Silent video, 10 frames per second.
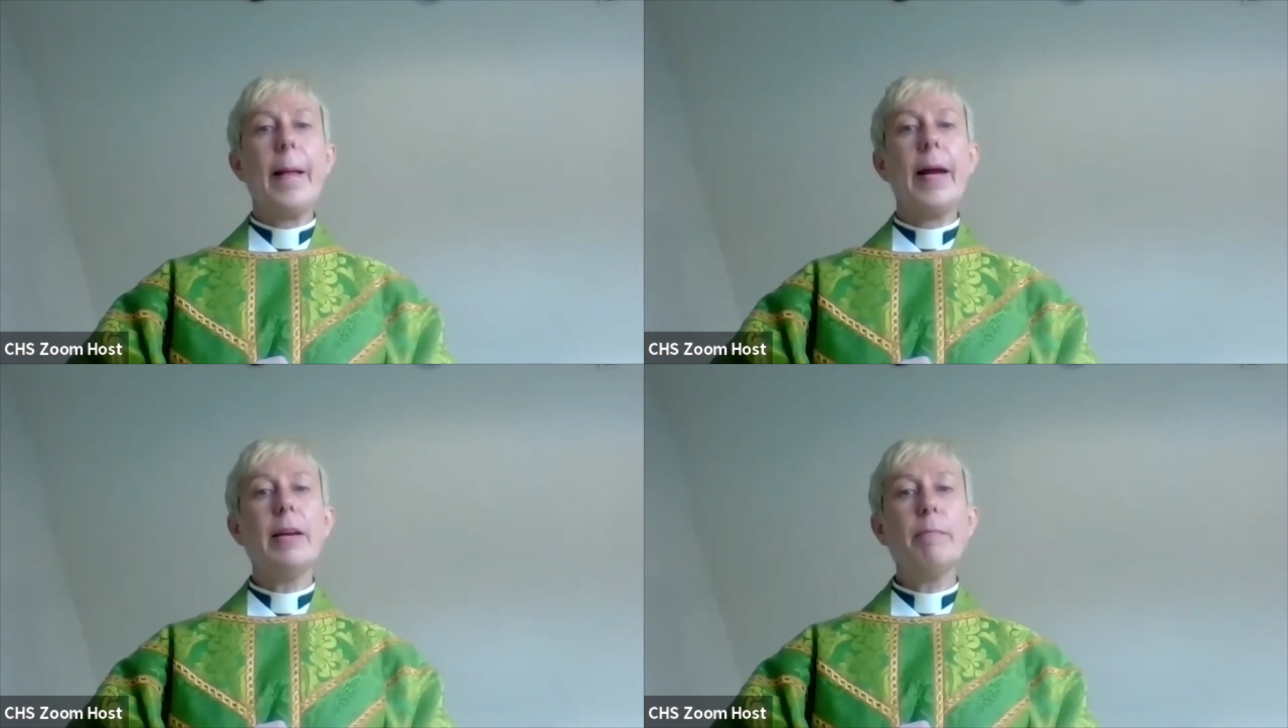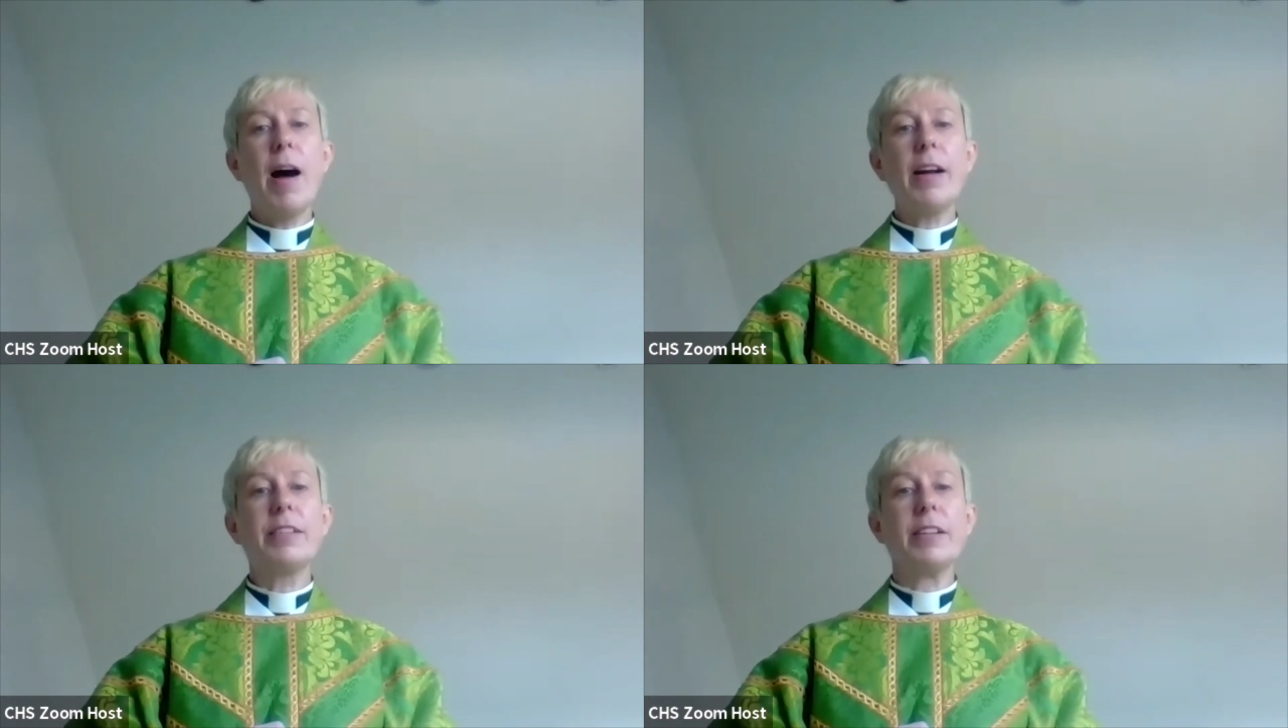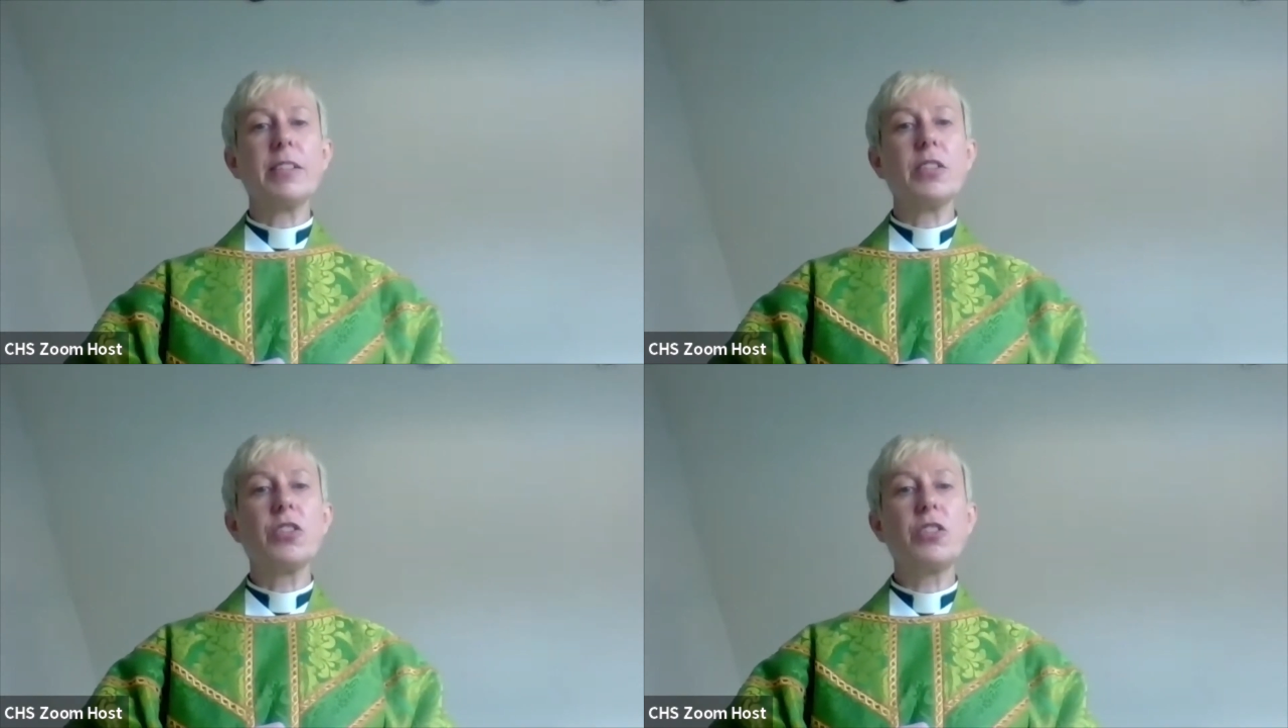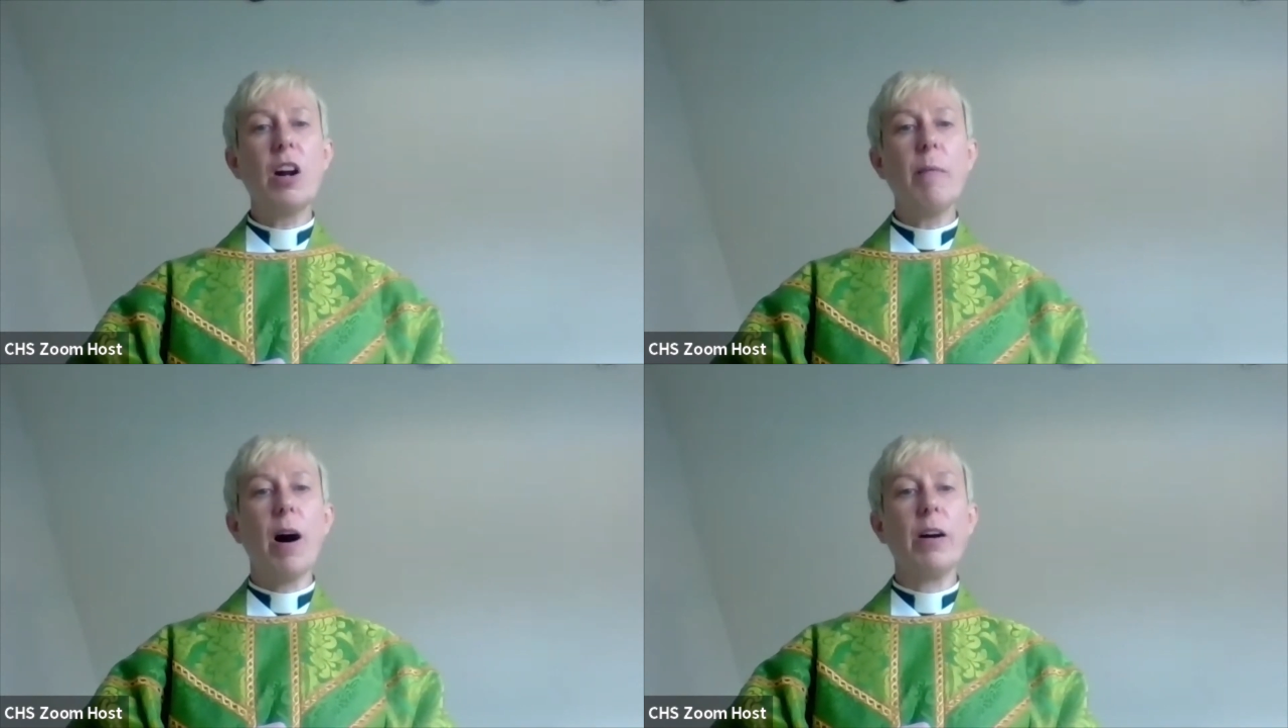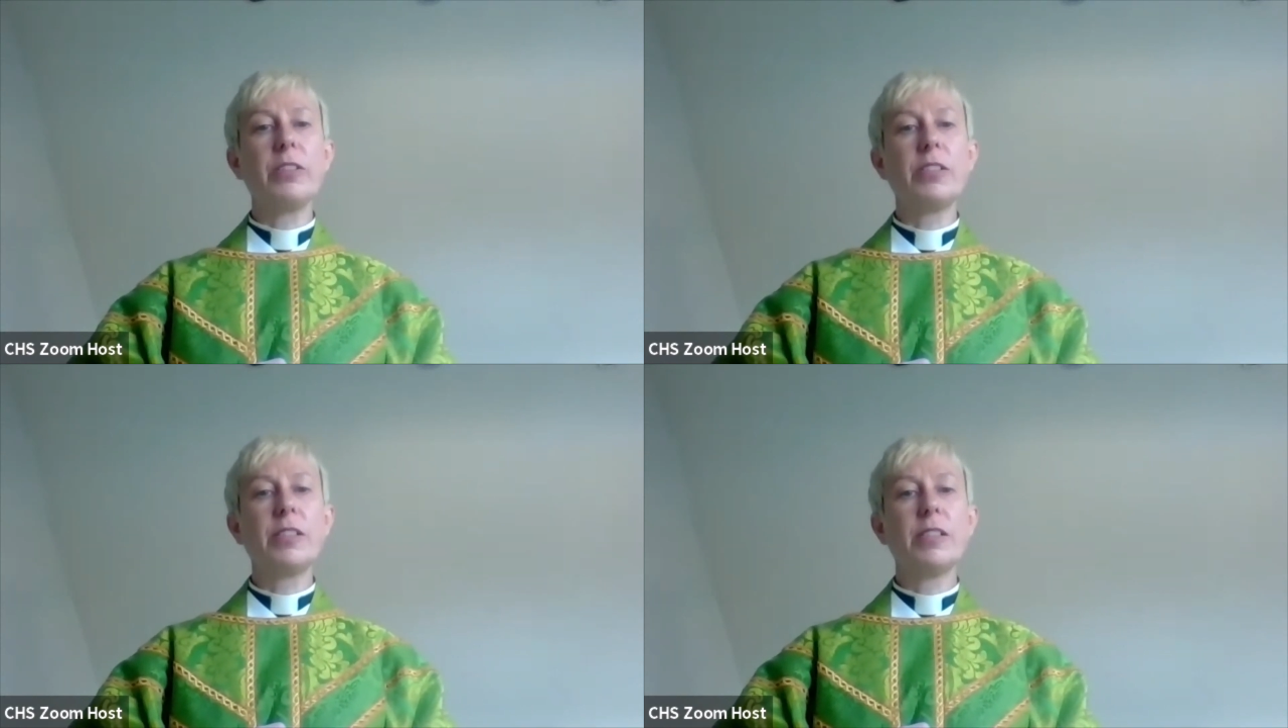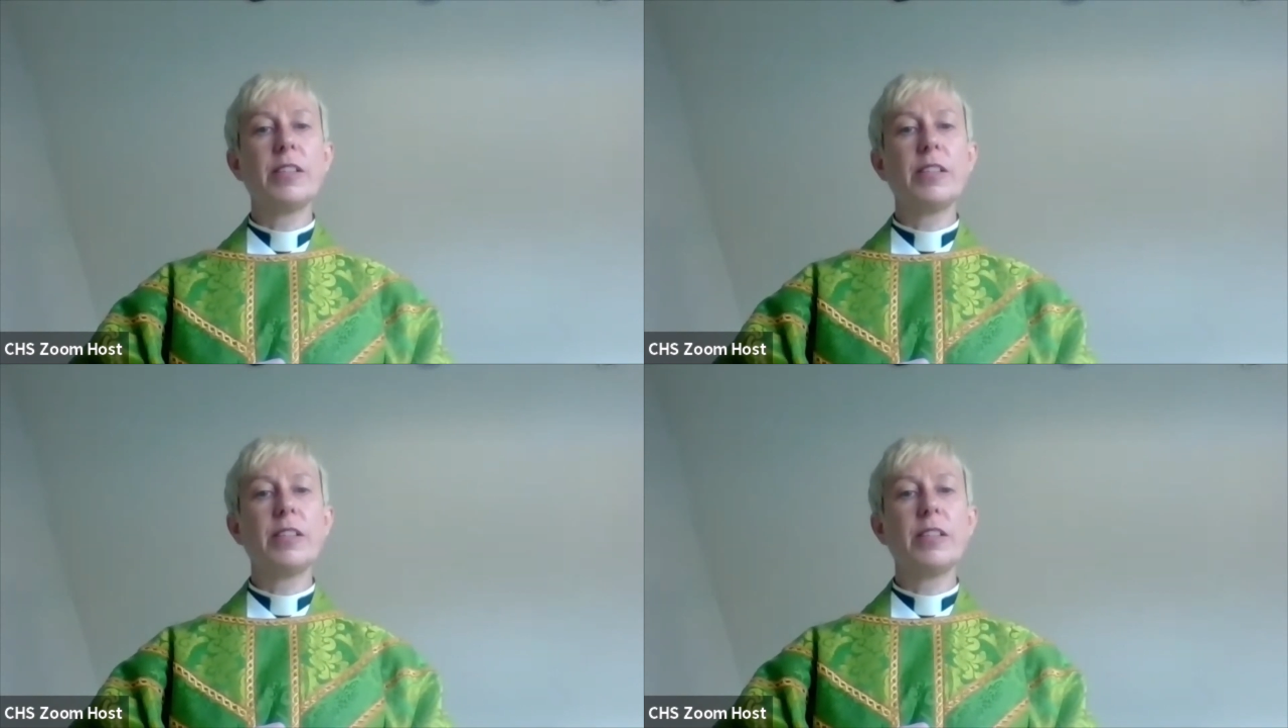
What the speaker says: It matters so much